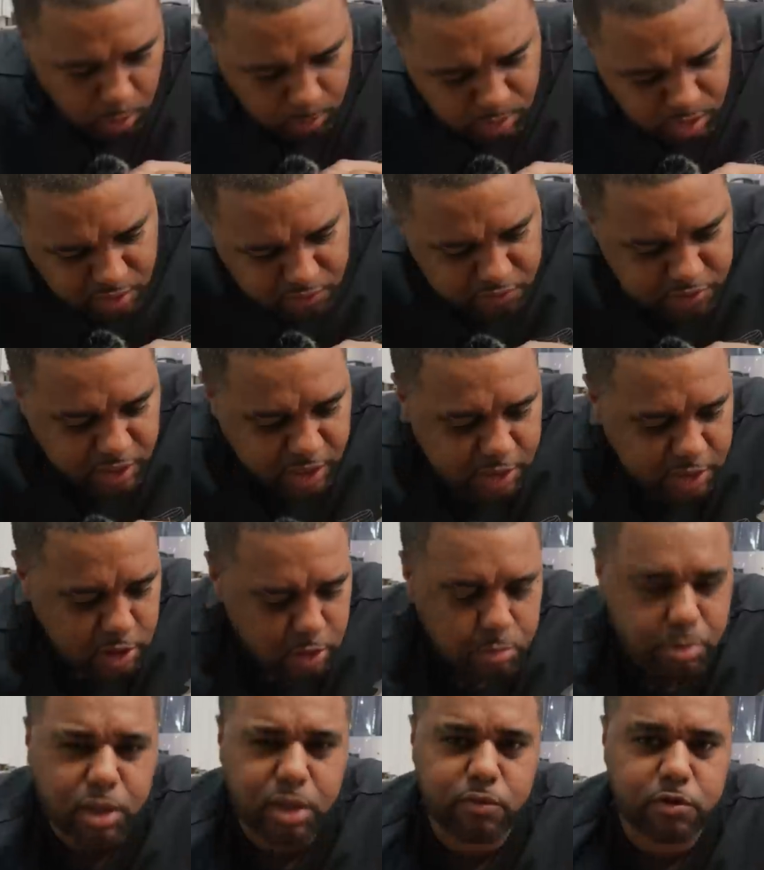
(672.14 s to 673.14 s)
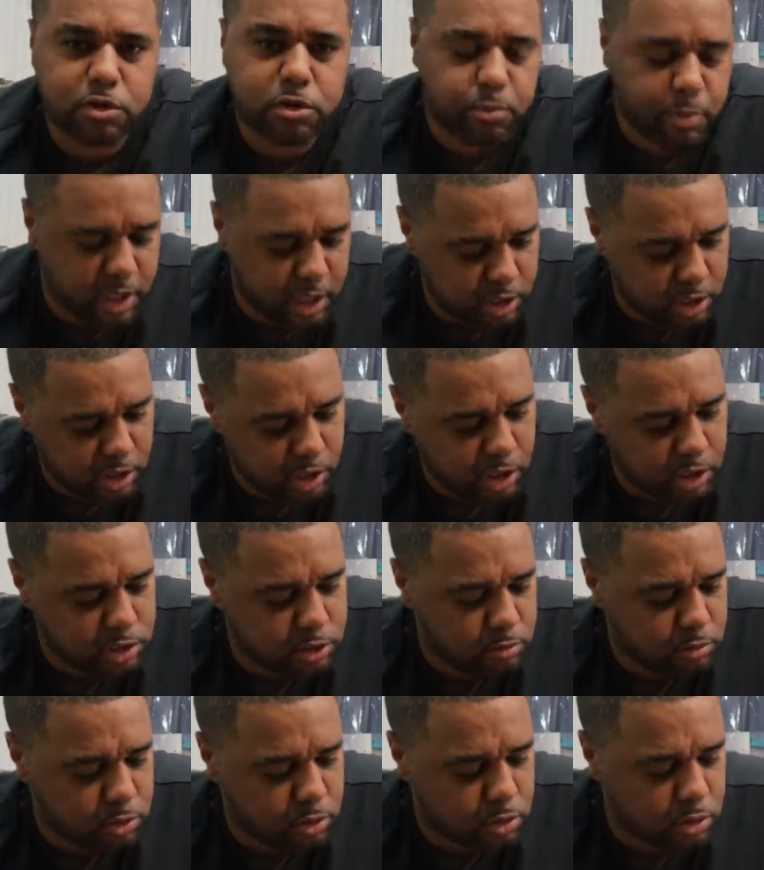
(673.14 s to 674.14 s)
I'm left-handed, bit of a spacker, lads,
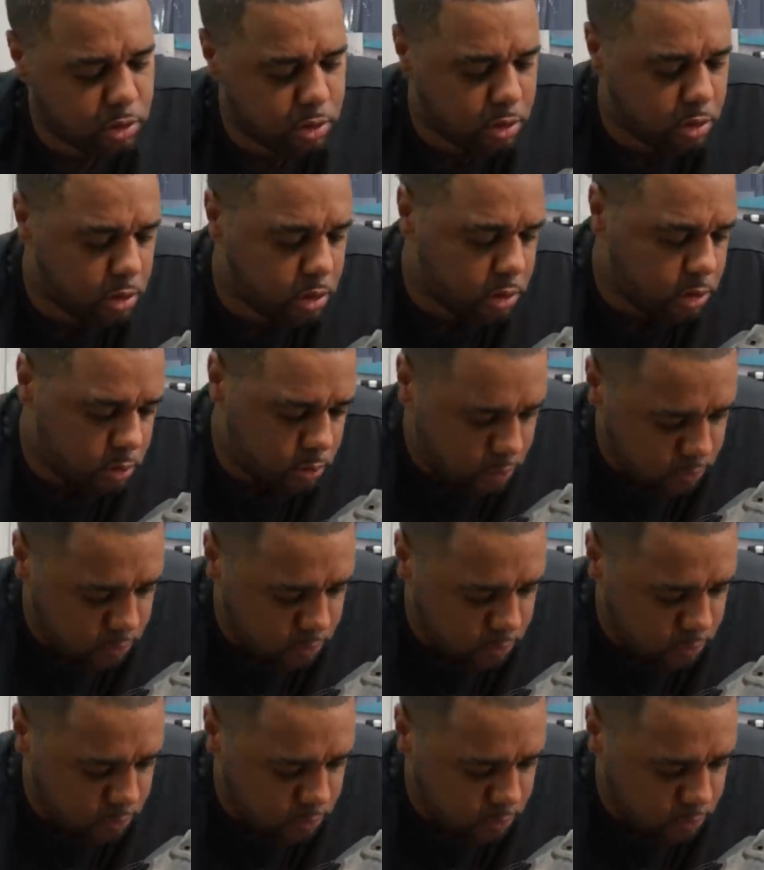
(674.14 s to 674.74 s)
I'm not gonna lie.